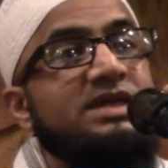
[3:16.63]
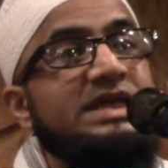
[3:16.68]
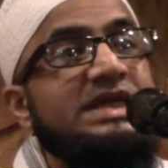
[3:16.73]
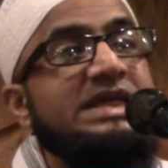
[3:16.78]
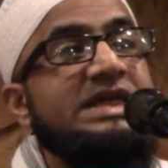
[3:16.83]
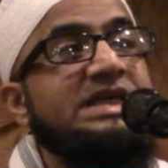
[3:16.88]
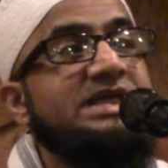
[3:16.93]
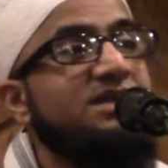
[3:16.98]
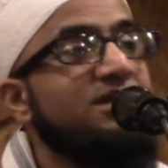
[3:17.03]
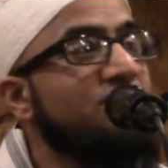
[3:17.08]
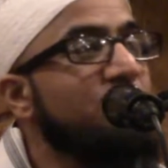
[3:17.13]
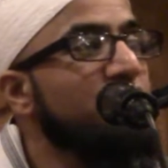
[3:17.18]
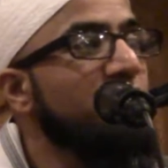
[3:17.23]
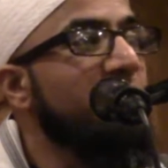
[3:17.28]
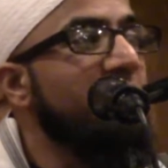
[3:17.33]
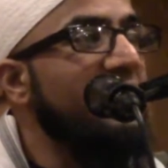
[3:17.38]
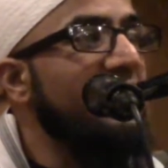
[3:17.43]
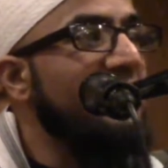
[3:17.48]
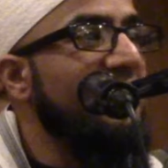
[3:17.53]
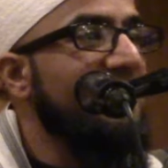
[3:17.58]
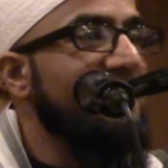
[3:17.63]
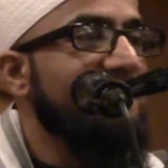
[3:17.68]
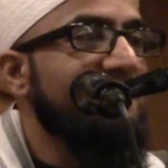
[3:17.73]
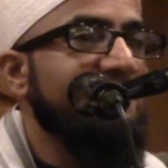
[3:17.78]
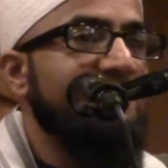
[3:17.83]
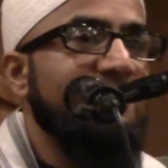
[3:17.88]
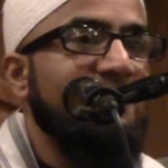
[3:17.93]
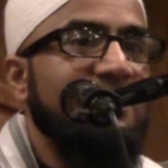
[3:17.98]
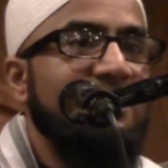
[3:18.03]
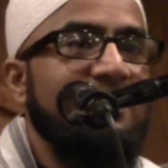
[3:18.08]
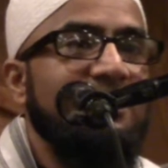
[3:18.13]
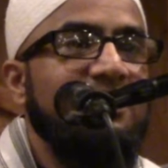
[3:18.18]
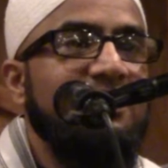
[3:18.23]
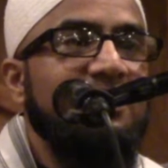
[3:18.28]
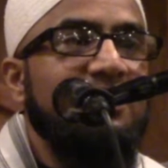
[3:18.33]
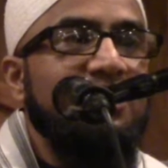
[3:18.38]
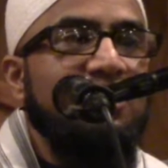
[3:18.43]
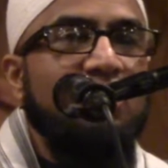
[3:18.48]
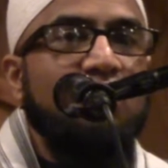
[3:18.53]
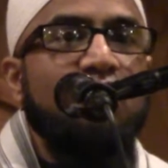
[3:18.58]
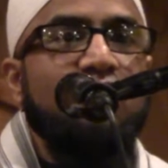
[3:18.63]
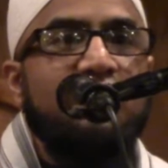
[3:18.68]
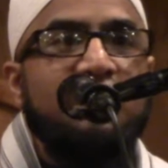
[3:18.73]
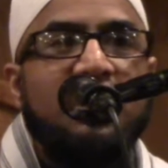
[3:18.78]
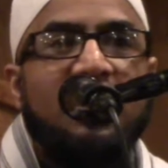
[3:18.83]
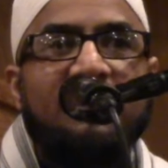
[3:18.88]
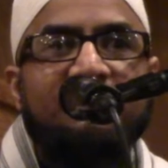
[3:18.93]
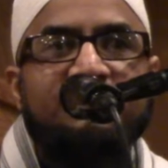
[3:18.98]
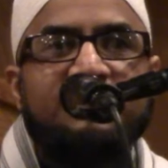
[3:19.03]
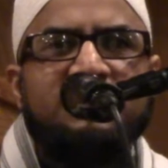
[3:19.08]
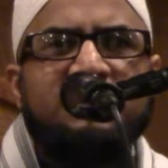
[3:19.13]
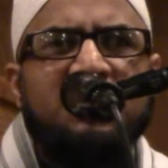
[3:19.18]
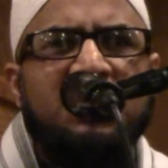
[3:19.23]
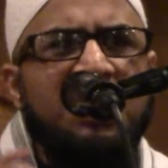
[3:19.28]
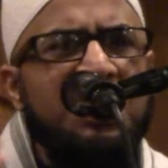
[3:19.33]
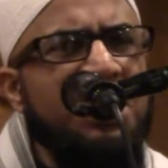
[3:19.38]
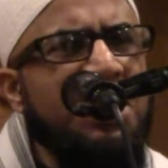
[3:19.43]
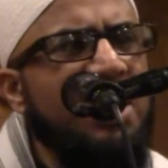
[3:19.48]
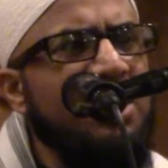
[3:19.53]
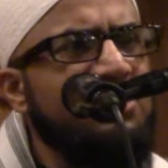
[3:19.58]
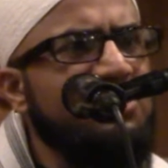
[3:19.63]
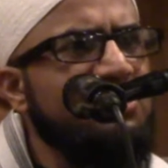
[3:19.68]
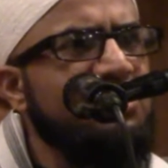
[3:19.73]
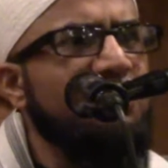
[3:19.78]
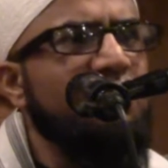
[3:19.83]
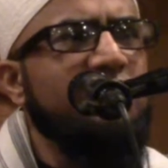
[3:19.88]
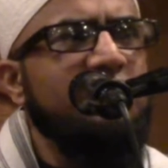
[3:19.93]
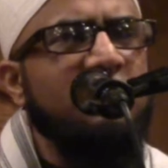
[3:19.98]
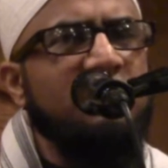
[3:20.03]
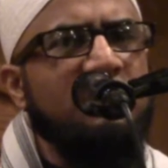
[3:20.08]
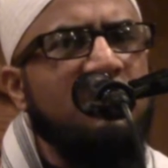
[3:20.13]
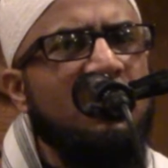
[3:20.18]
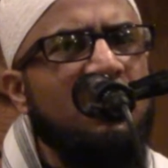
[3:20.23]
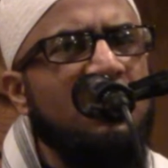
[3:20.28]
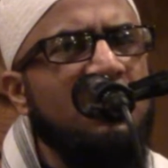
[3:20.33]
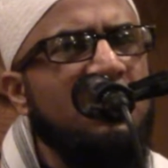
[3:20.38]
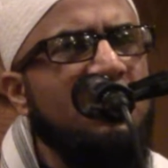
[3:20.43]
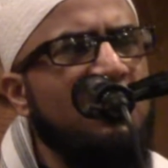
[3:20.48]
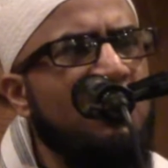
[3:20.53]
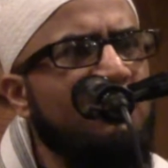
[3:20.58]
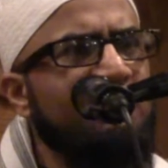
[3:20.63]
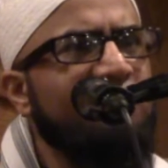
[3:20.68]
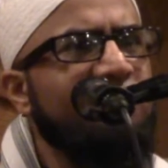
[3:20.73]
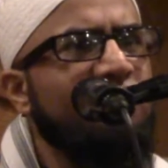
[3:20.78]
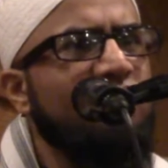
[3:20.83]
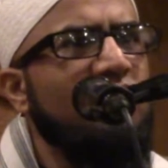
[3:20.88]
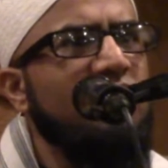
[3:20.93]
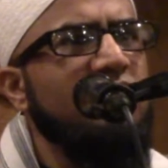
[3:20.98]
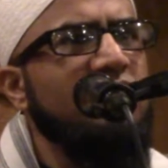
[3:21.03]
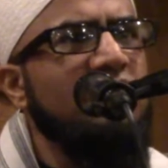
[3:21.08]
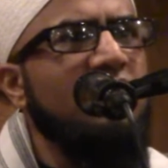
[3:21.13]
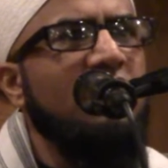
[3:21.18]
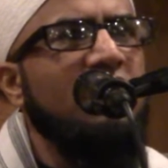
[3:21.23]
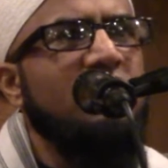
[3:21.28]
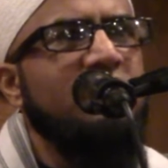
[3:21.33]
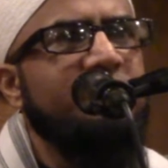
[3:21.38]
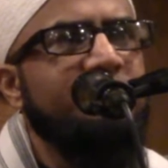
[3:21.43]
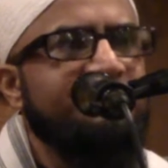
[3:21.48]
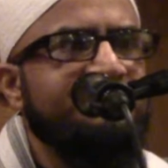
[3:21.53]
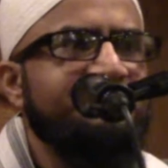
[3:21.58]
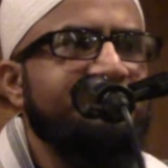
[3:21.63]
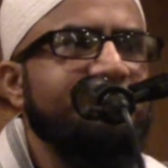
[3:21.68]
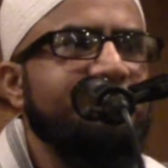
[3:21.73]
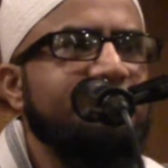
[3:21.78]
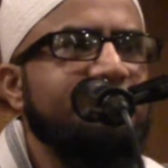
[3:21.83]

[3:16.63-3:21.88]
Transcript: Easy to bear. When you have this connection with Allah, love for Allah,